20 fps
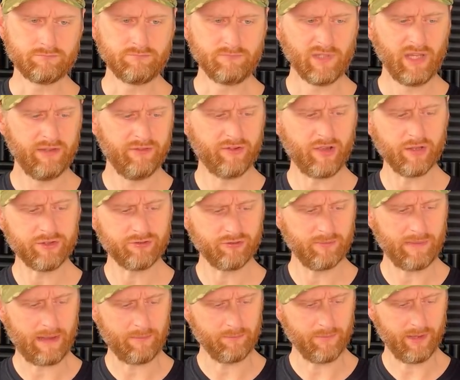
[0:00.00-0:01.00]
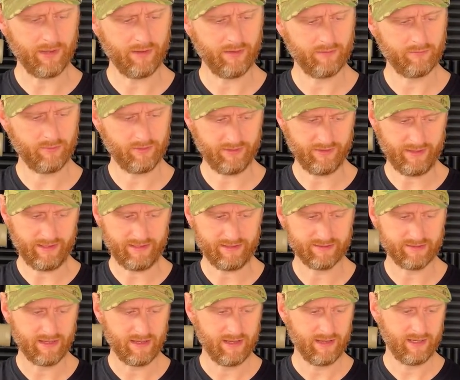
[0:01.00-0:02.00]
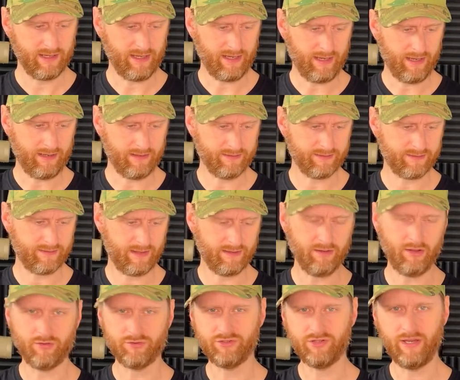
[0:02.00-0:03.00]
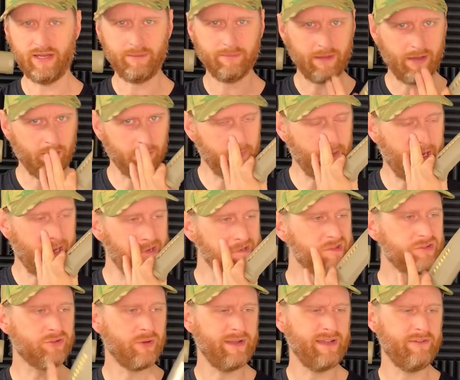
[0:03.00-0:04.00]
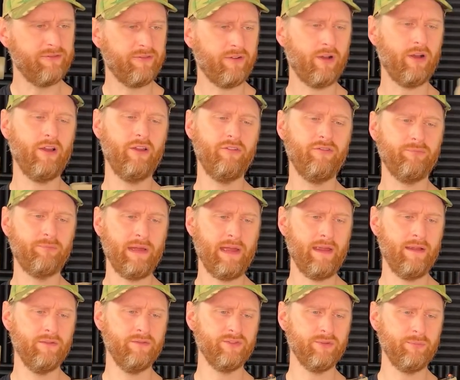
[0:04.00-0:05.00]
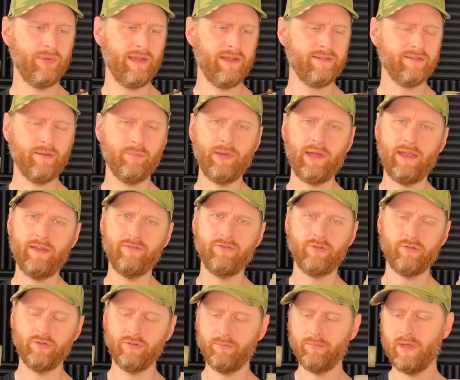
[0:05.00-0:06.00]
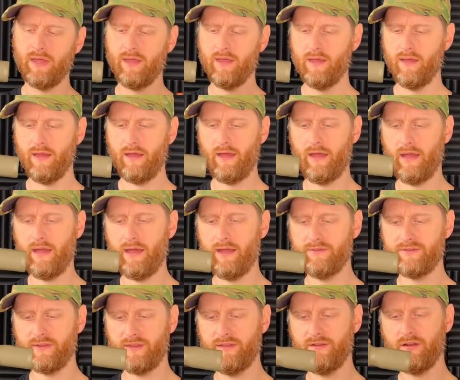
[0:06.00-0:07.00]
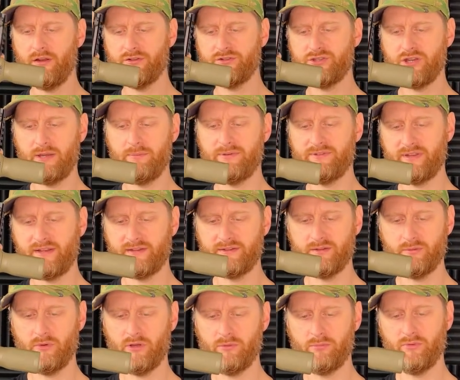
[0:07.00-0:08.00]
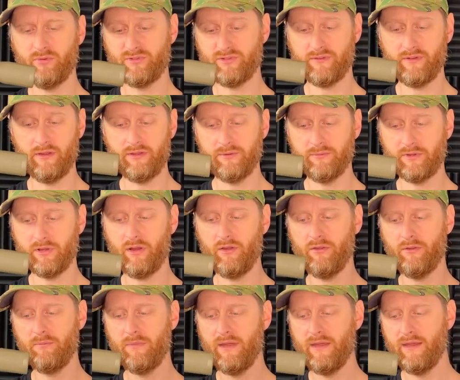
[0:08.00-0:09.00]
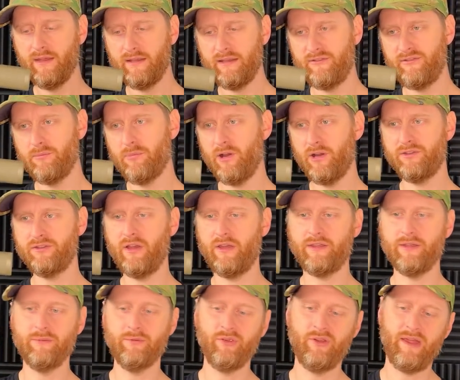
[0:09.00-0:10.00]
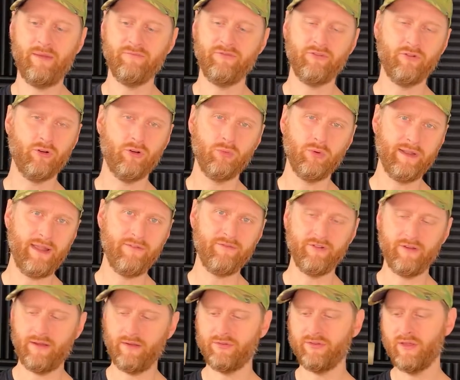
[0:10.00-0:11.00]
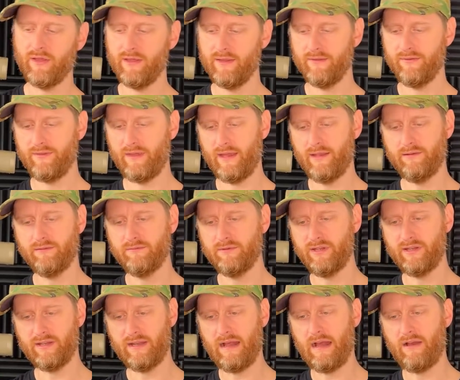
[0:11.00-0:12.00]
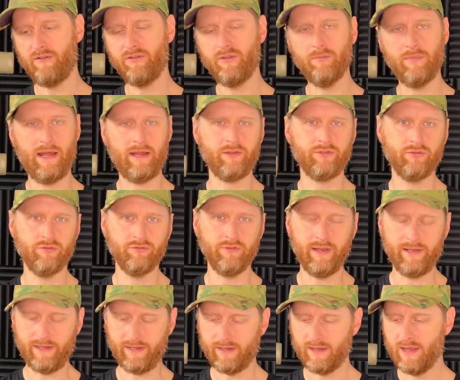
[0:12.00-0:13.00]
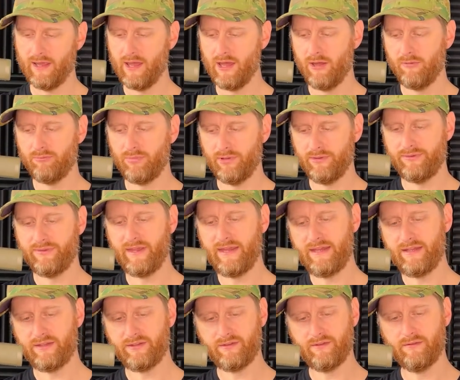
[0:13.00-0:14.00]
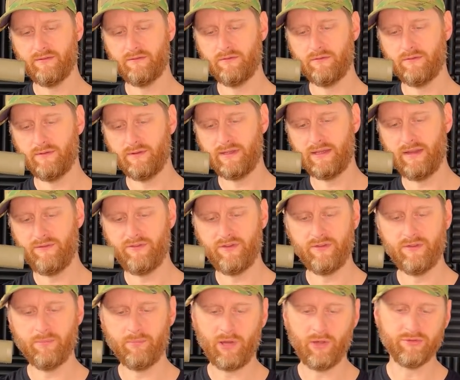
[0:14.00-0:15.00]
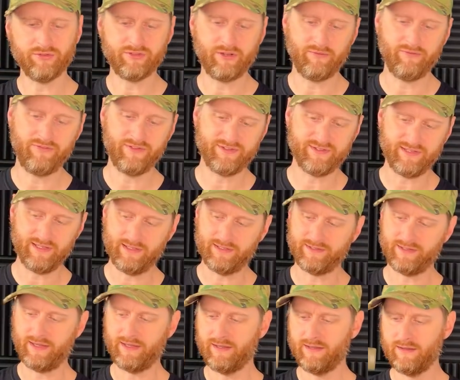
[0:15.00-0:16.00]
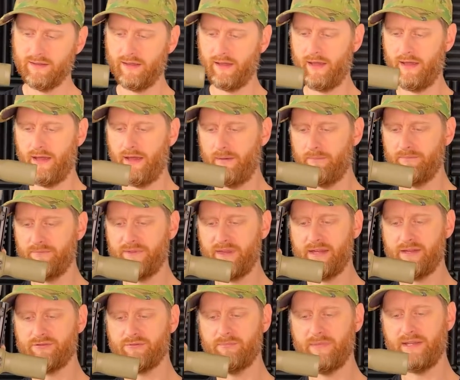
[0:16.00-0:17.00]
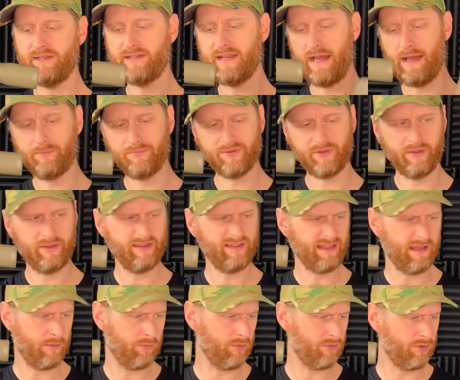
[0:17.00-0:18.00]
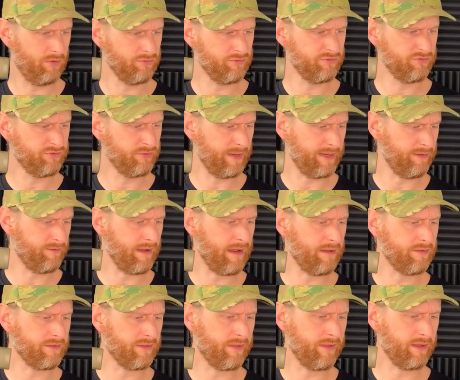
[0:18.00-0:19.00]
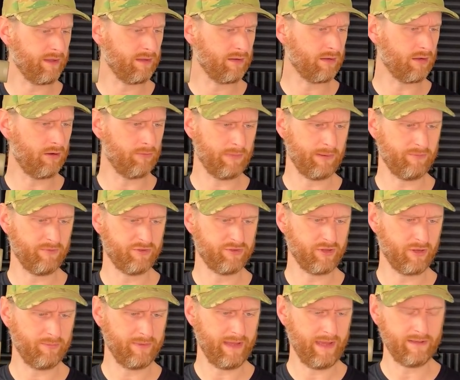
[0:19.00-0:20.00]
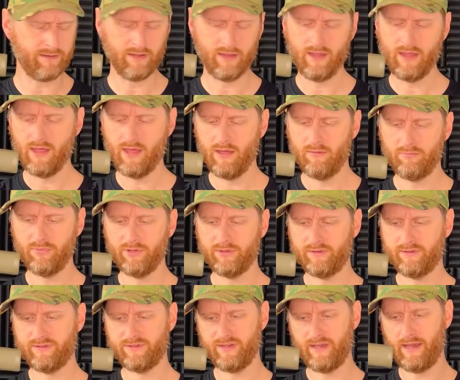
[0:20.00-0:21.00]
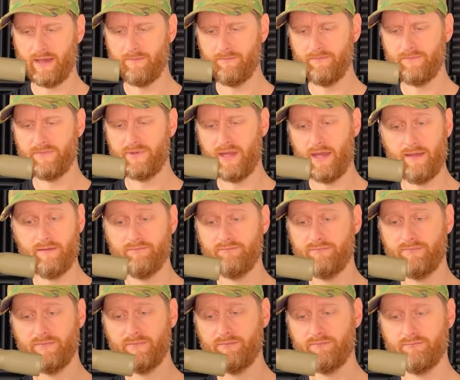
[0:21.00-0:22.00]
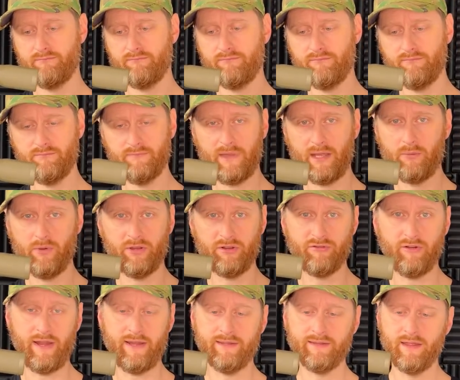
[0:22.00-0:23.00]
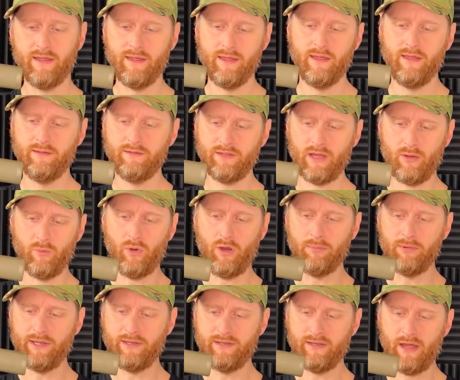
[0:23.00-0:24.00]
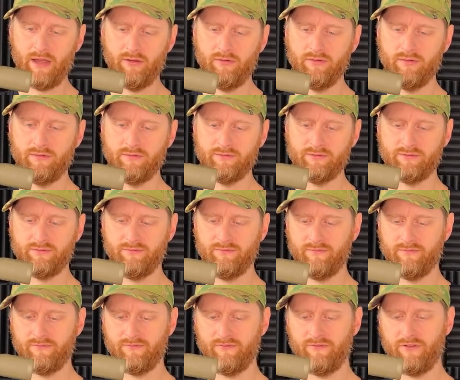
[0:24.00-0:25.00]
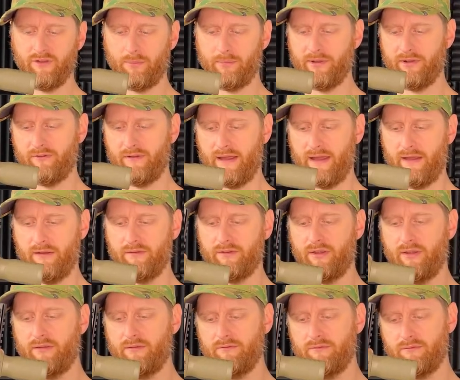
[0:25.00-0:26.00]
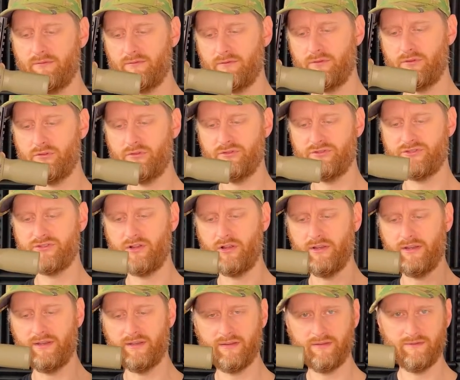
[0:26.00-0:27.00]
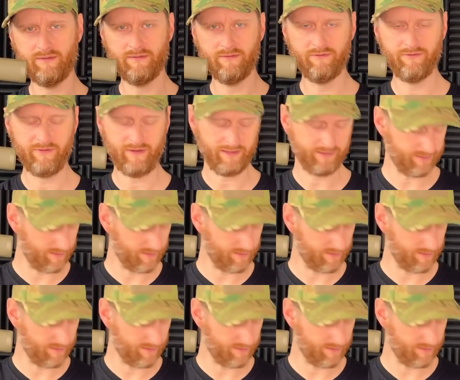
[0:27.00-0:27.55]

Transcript: you've got to remember with these is they're not cheap. They're about £25 a piece I paid for them. So they're not the cheapest things in the world, but once you've got them, and if you buy a Toyko Marui M4, whatever else, then you're going to have the mags already. But these give you the bolt stop facility. These mid caps, I think they're 120 rounds, I think. I can't remember off the top of my head. But yeah, they work great. No wobbling, no flopping around, good solid fit,